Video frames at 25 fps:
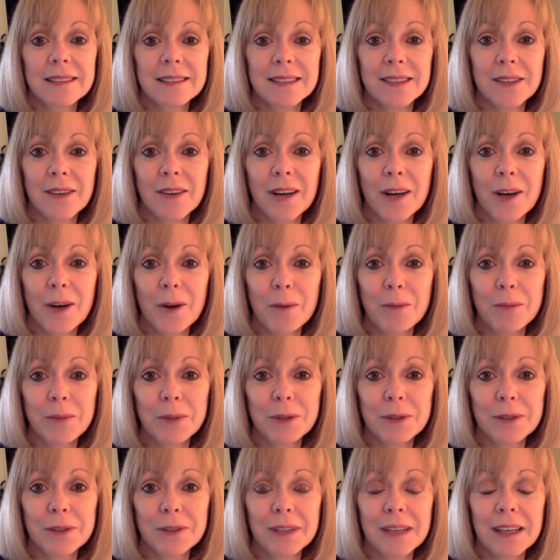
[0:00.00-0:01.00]
So I hope
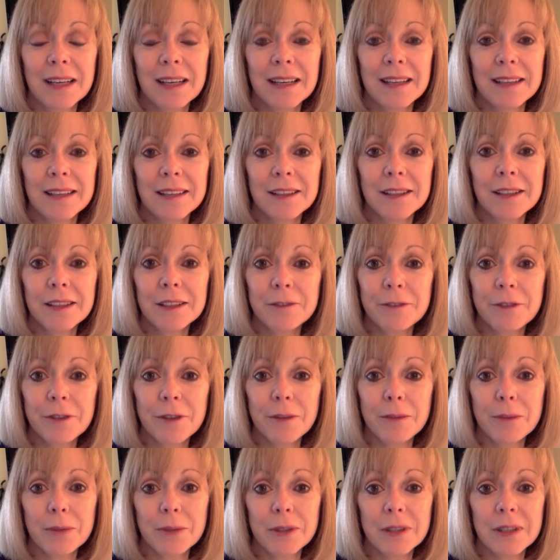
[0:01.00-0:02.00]
you'll look for
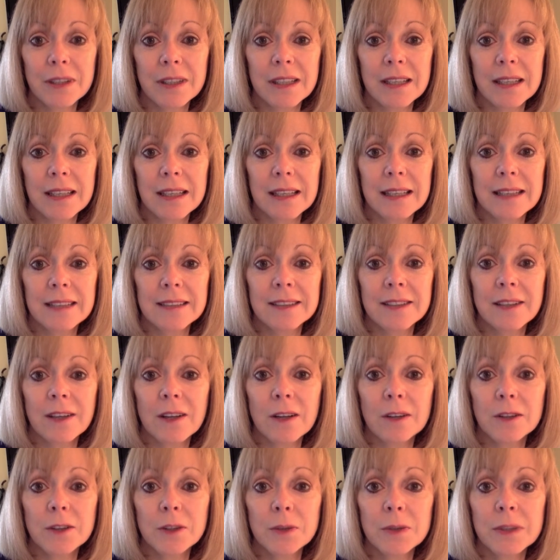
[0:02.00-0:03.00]
the book. It's
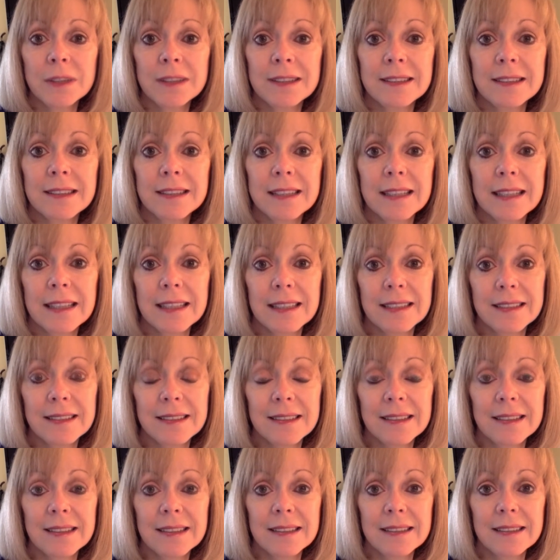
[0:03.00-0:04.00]
called Twisted
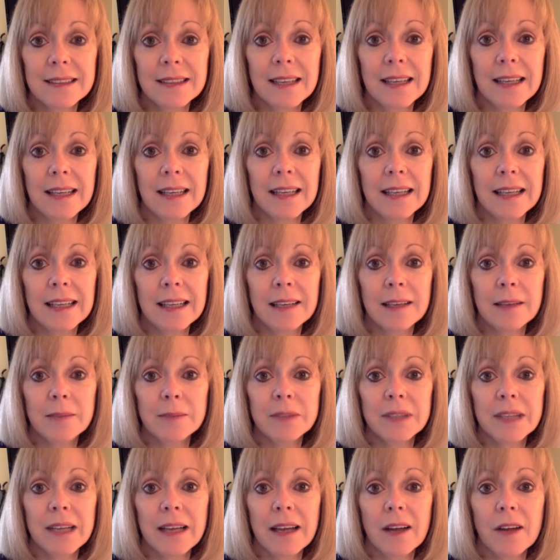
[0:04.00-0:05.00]
Innocence, and it
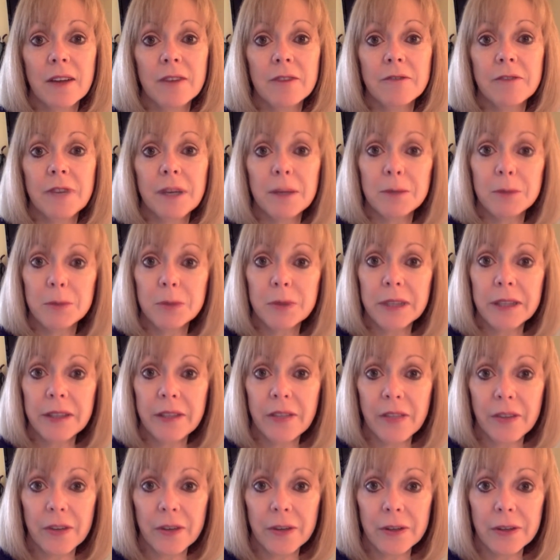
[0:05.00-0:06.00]
comes out
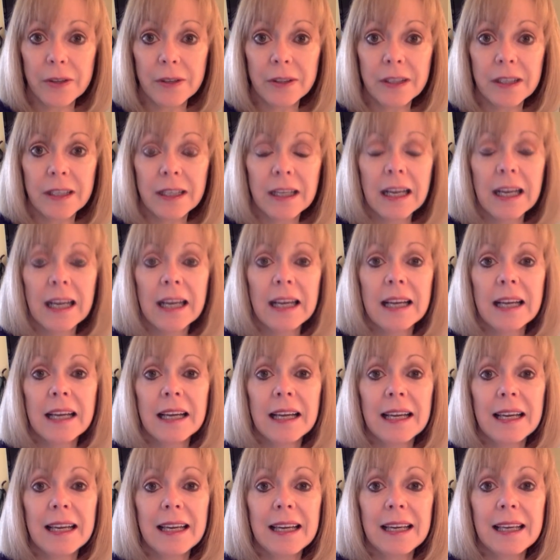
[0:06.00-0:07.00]
February 3rd.
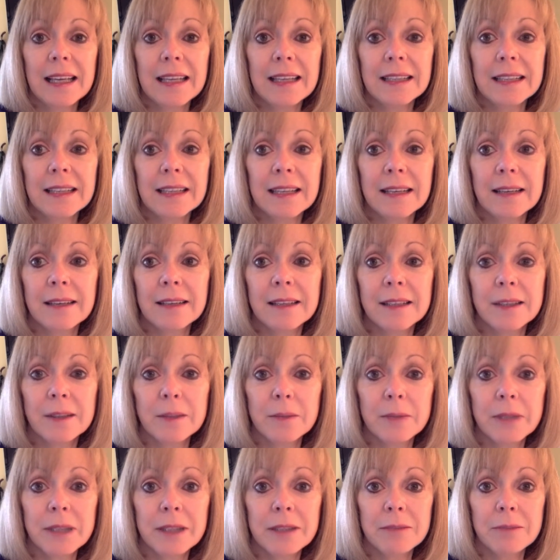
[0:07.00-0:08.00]
And it'll
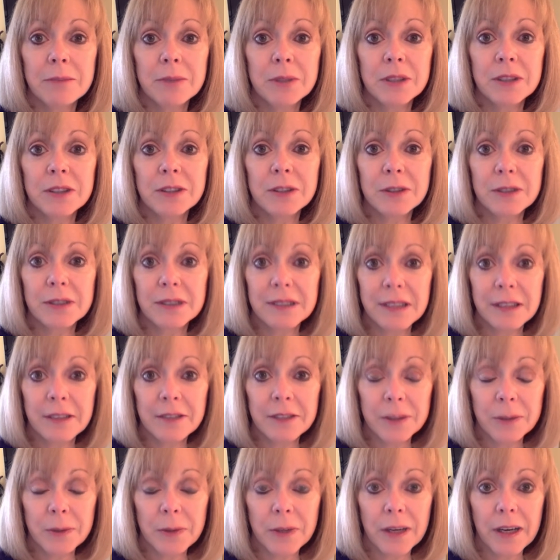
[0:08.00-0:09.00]
be in bookstores
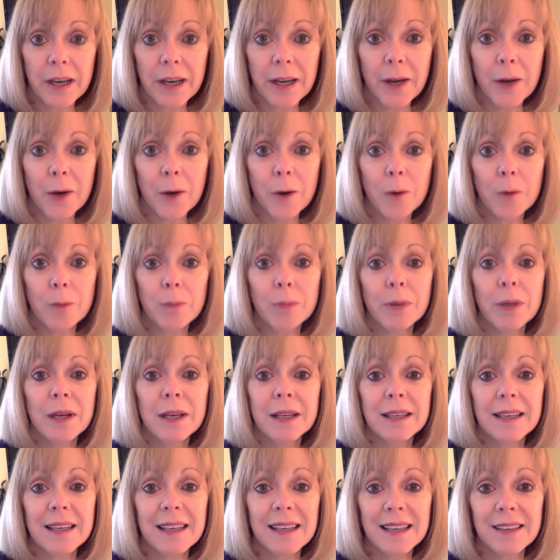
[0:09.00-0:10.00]
everywhere, I hope.
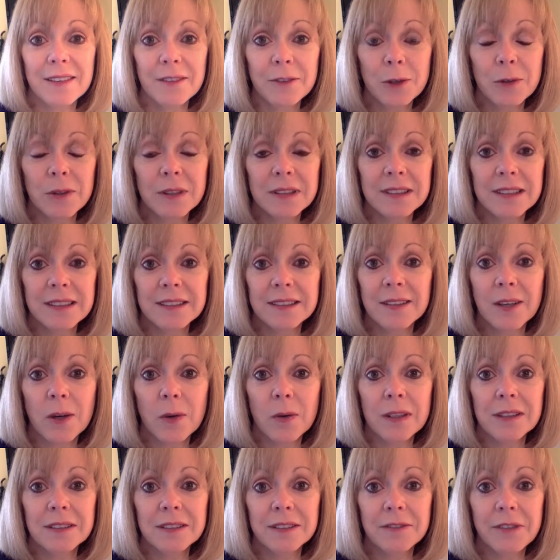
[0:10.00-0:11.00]
And of course, it's
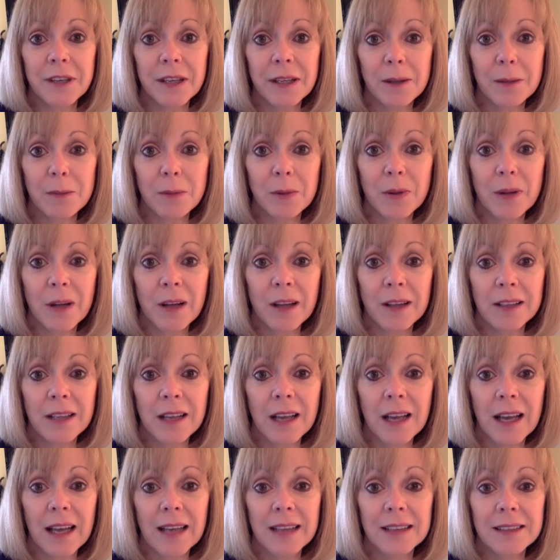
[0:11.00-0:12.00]
always available
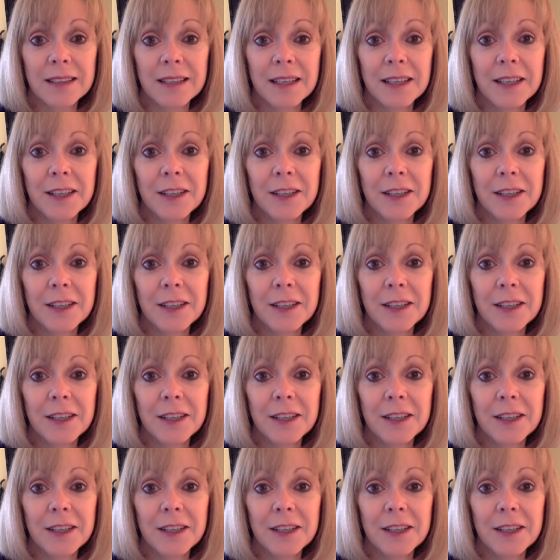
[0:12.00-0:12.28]
online.